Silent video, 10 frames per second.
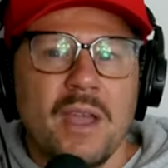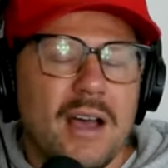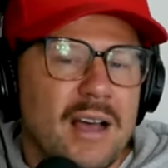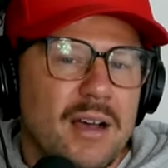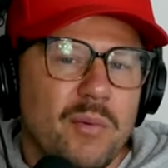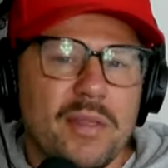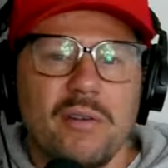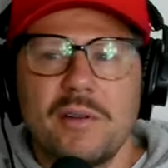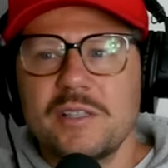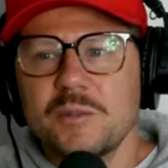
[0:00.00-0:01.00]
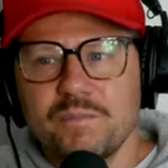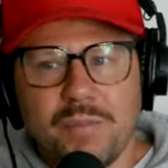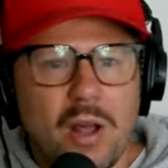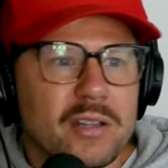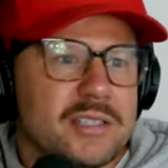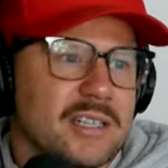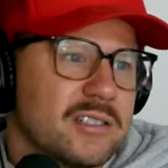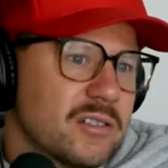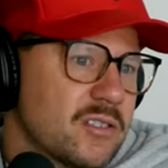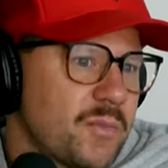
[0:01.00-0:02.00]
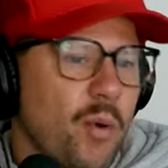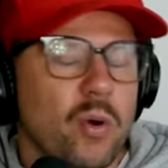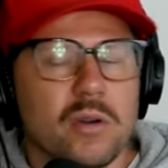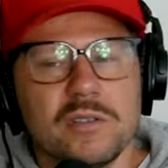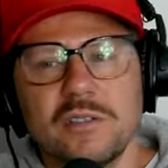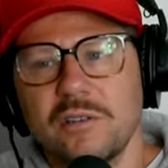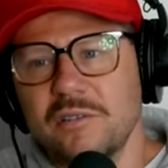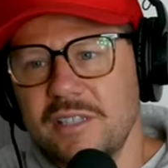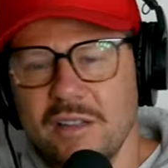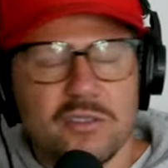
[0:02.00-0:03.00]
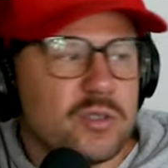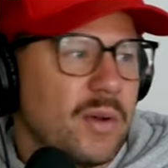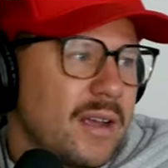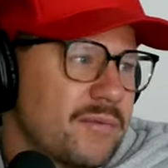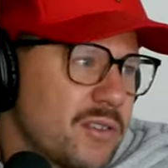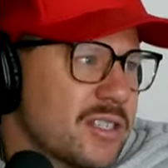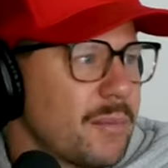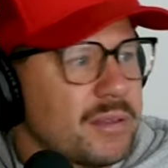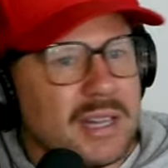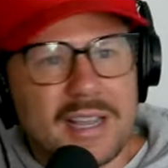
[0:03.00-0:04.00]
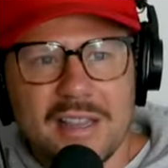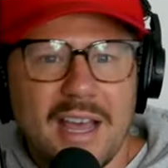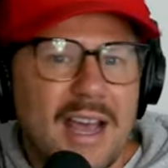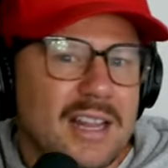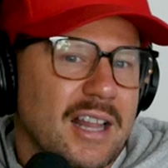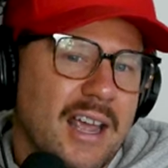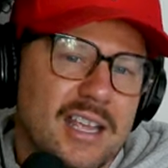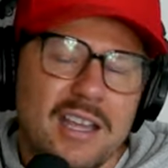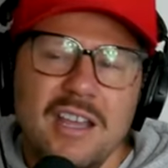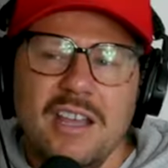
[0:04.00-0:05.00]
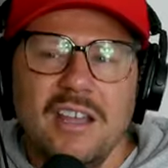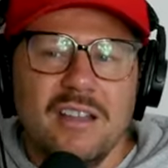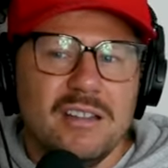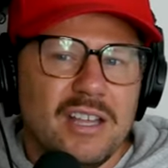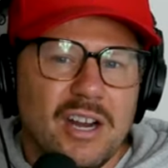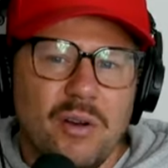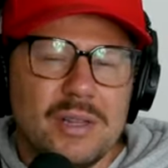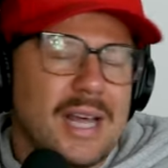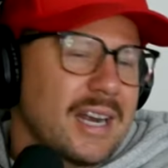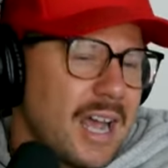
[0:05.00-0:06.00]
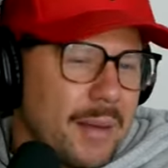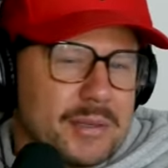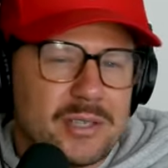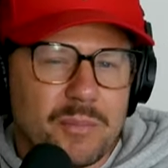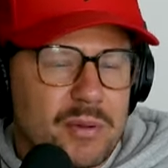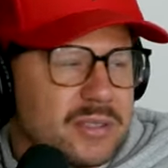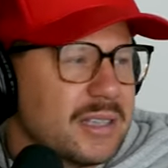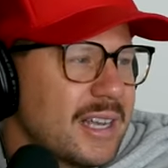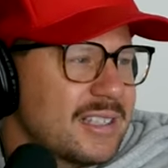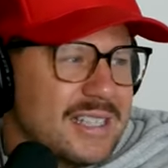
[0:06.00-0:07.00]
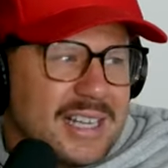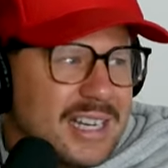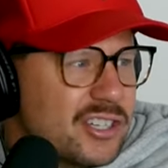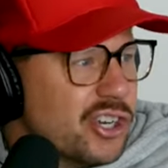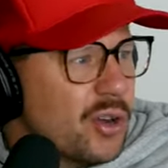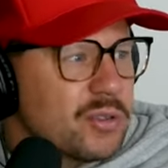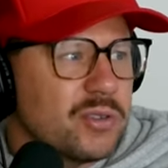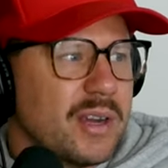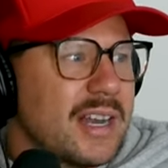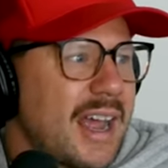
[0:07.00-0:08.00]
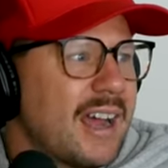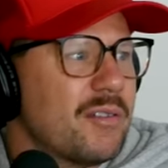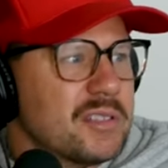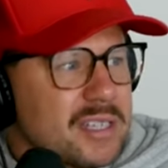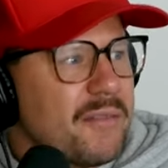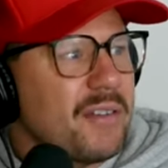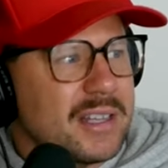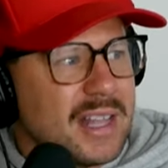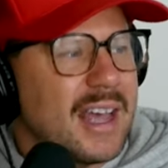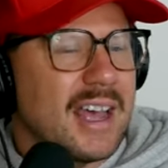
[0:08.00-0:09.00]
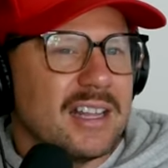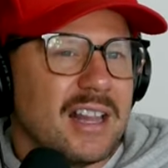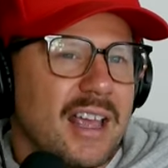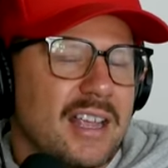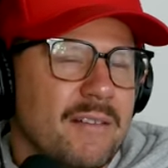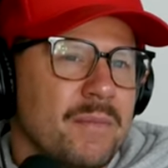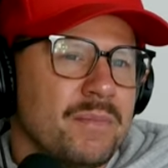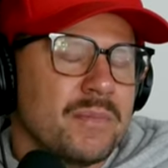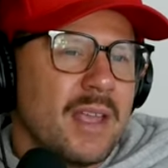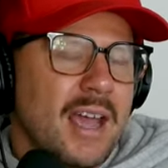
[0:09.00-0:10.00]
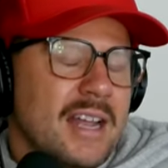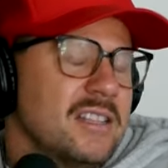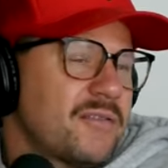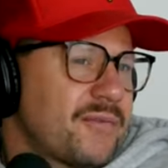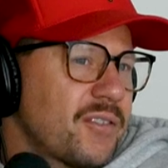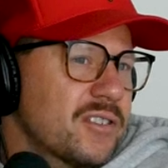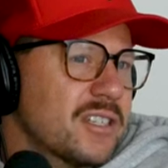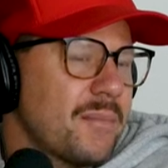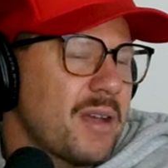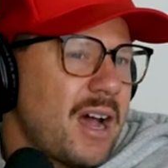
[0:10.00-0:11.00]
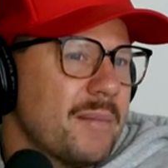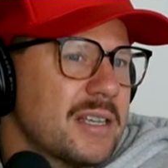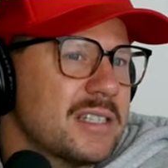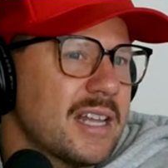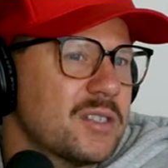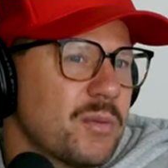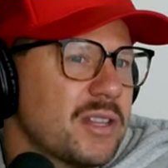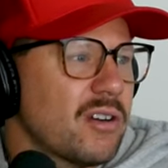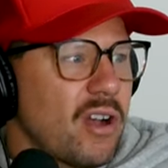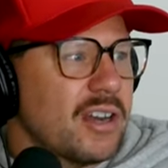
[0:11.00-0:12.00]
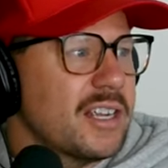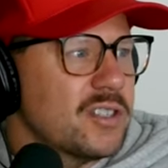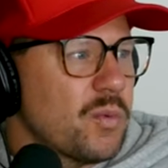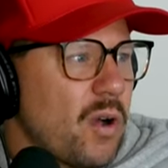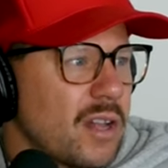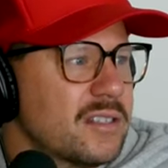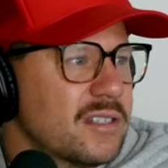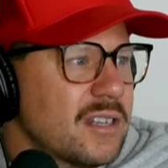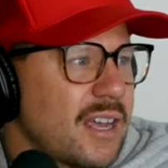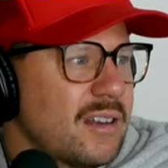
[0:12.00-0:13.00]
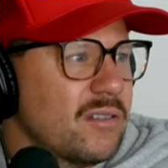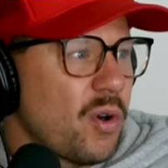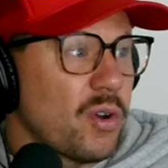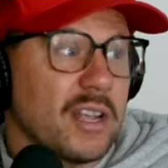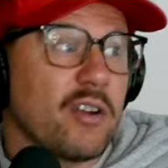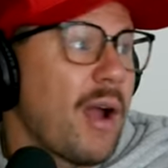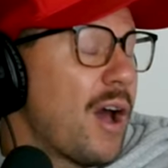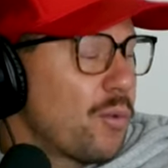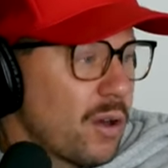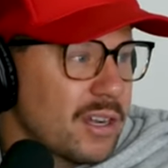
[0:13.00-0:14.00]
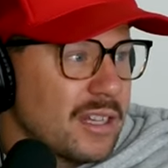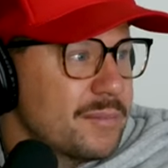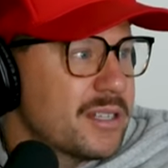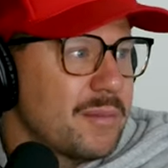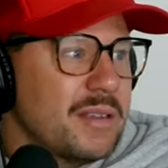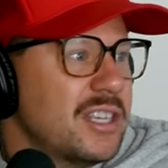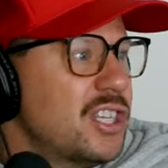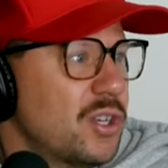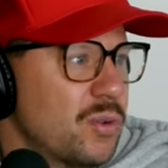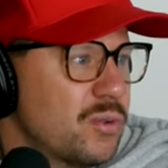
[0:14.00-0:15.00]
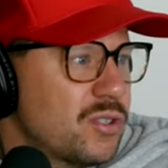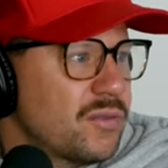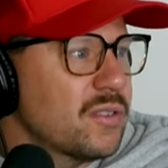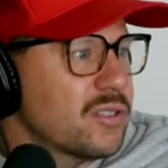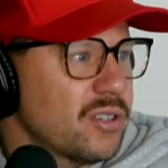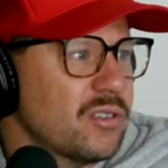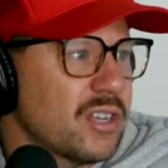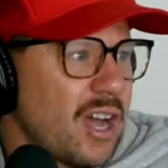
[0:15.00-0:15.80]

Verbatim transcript: uh, whether it's politics or sports or Taylor Swift or something like that. Like, you know, a lot of comics are posting like Diddy jokes right now and stuff like that. Like, and for some comics, that's what their audience wants. And, or the crowd work clips can be huge for certain